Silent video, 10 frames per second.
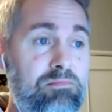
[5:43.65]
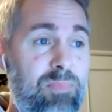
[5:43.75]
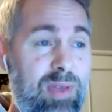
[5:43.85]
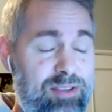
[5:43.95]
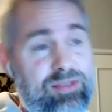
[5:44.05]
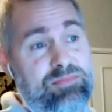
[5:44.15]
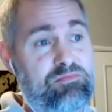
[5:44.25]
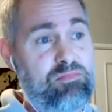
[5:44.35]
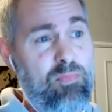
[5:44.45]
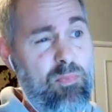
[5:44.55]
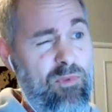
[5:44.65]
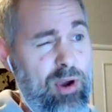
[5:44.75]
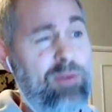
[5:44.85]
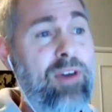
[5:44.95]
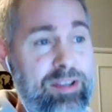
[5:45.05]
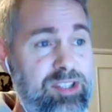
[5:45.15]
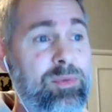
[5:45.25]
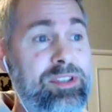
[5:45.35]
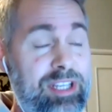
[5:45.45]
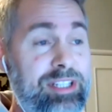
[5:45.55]
That's verifying
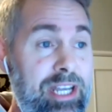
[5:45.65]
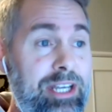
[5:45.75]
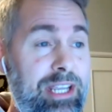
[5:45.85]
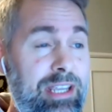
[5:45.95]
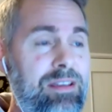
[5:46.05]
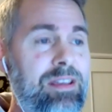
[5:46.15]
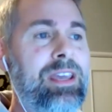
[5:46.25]
someone's identity.